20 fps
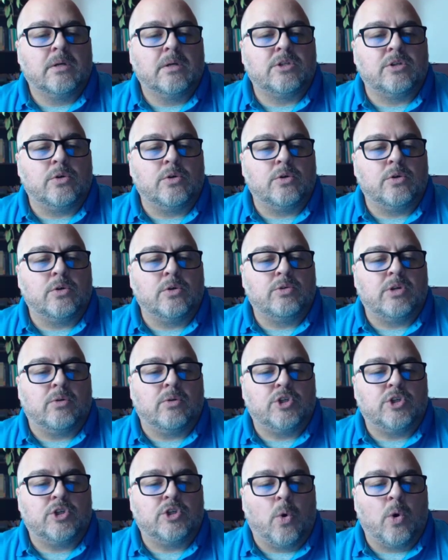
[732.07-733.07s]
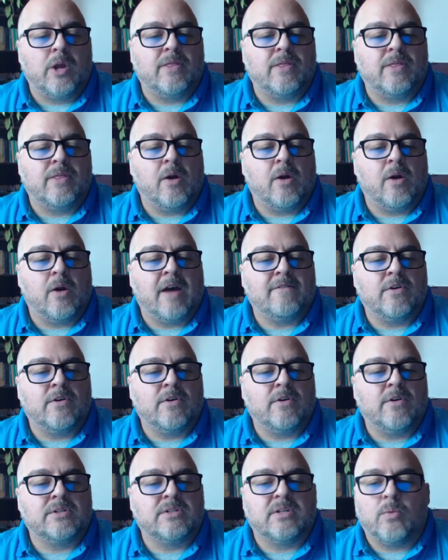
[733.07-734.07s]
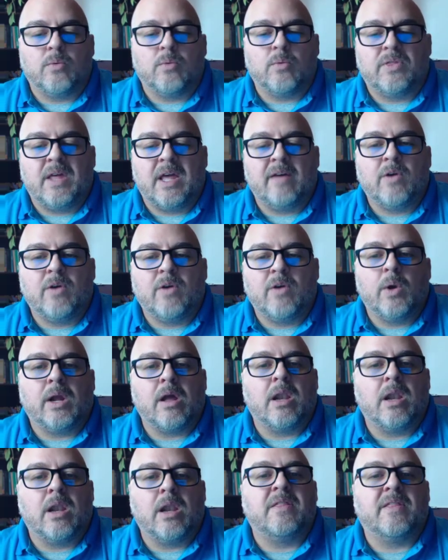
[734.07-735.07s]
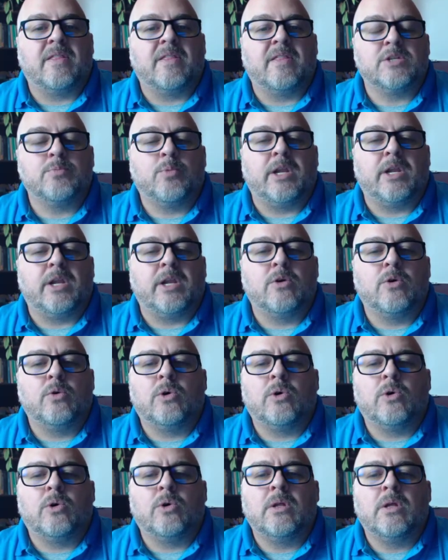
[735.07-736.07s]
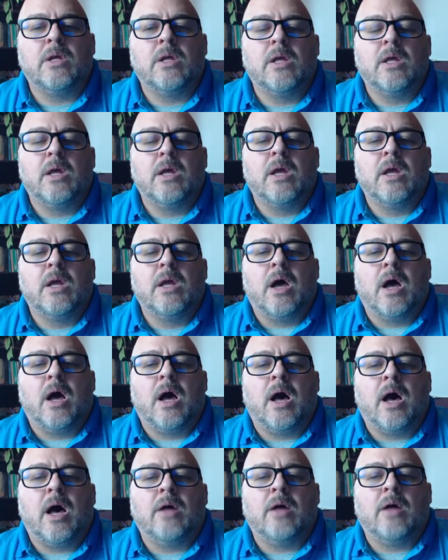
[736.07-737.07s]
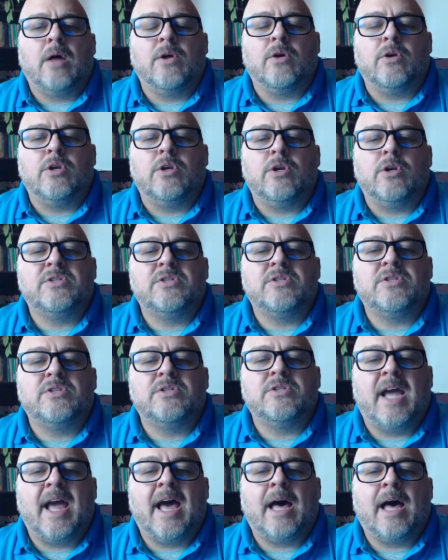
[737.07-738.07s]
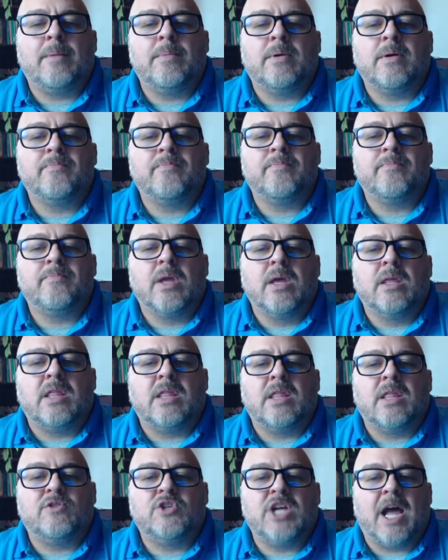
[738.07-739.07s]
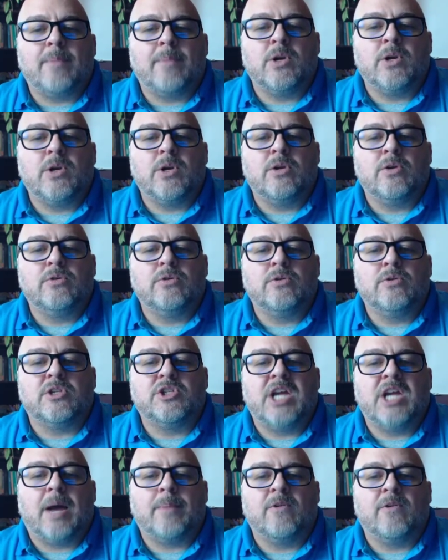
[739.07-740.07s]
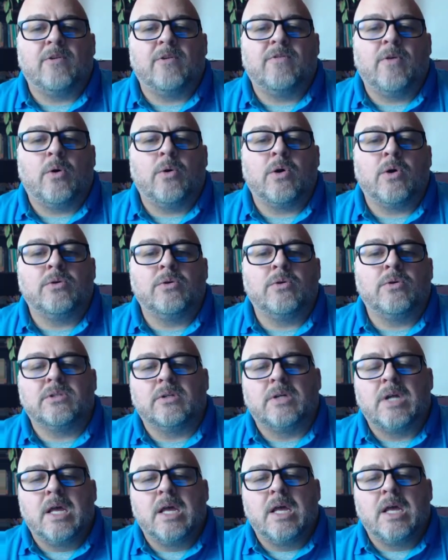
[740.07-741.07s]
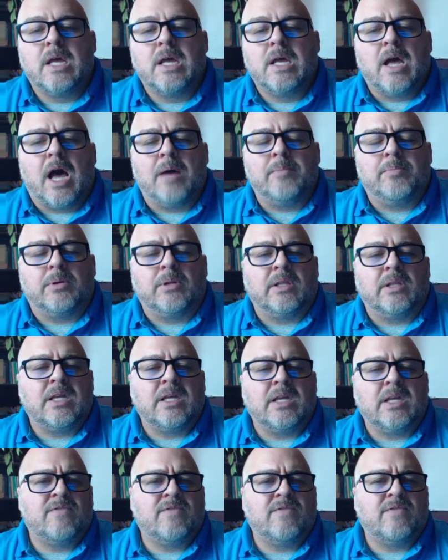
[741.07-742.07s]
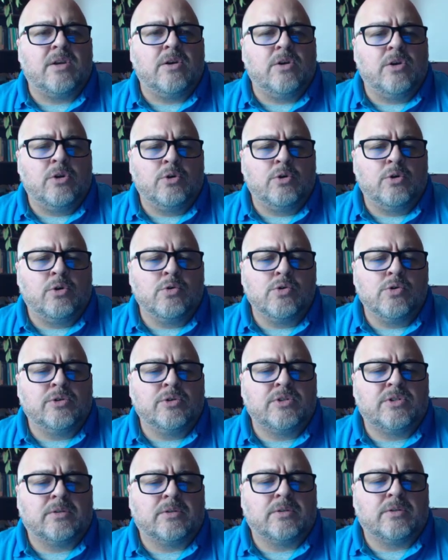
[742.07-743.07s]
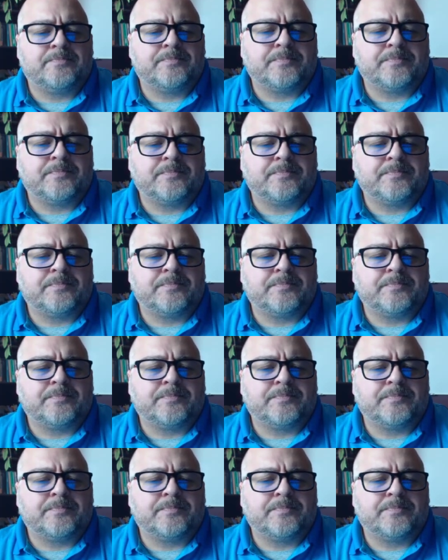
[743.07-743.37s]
to join their efforts and what they have going on. I think that's pretty cool. Their news tab, they have chapter news and chapter photos. I believe the news,